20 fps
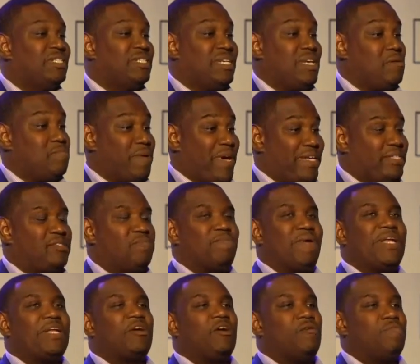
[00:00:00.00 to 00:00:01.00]
C M S,
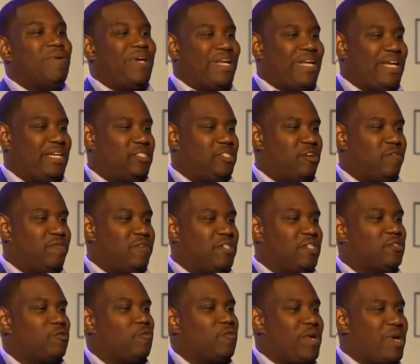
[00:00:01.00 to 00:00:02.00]
Medical and Medicaid
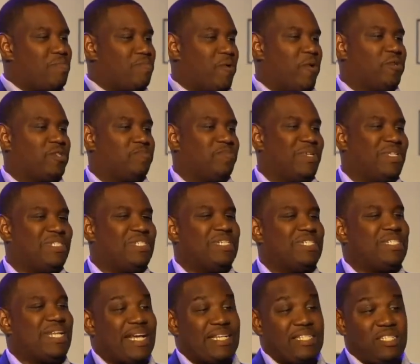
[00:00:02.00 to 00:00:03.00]
Services, a reimbursement.
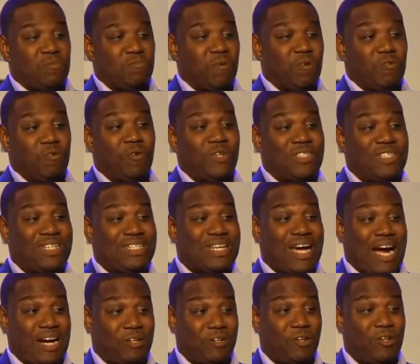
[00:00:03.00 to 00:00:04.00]
Just like similar, you went to the
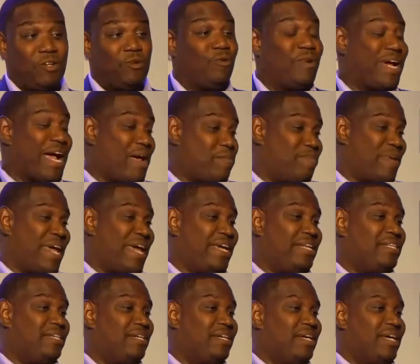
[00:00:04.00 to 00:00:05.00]
doctor, you would got
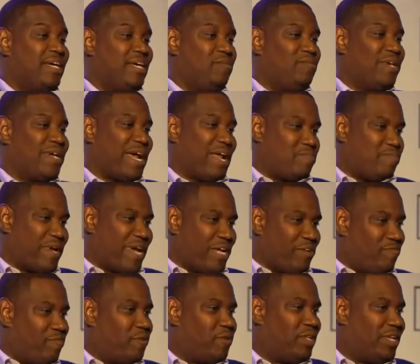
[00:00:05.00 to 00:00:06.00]
paid, he would have got paid
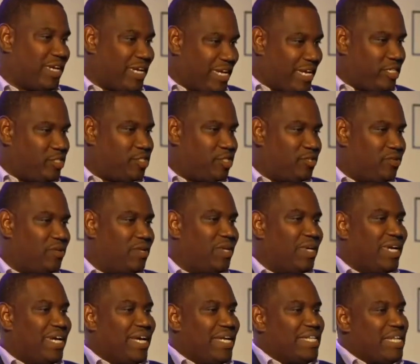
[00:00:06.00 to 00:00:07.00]
for looking at you.
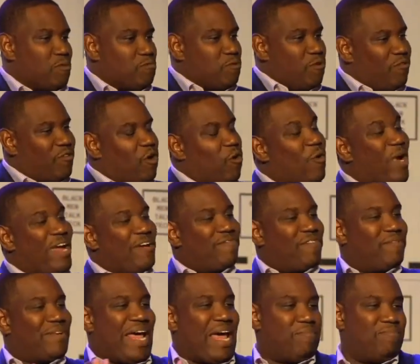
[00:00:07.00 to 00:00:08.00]
They're moving away
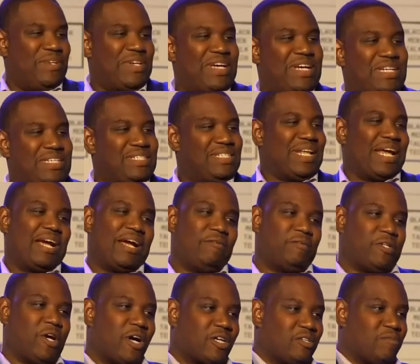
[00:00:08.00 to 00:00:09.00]
from that because, like
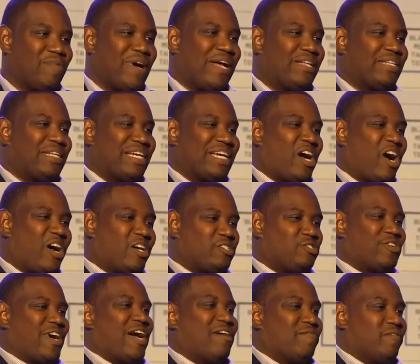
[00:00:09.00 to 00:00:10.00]
I've talked about, the
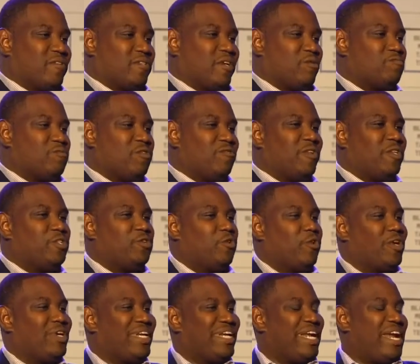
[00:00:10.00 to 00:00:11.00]
cost drivers are moving
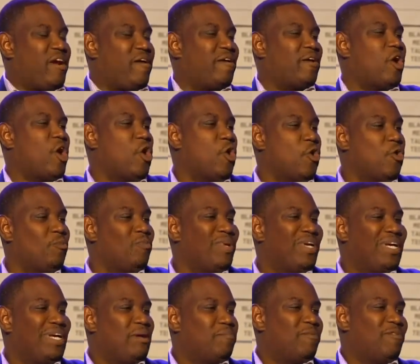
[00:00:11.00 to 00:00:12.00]
toward care at home,
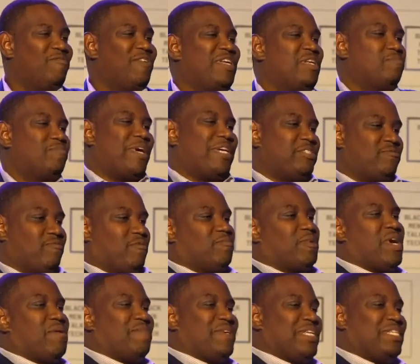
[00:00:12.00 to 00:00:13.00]
preventing the patient from
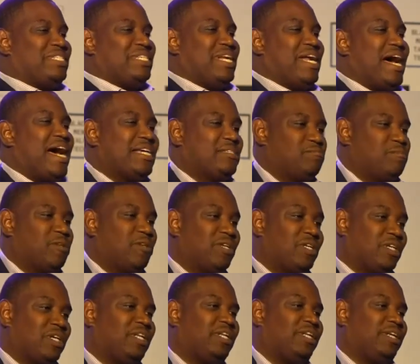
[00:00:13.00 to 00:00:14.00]
coming into the hospital
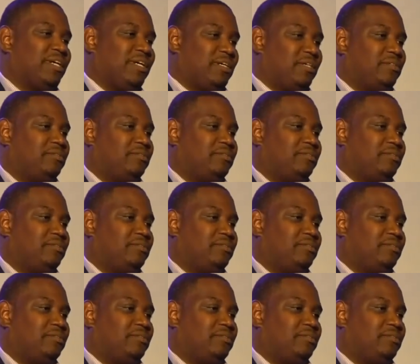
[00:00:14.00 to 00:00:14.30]
and the clinic.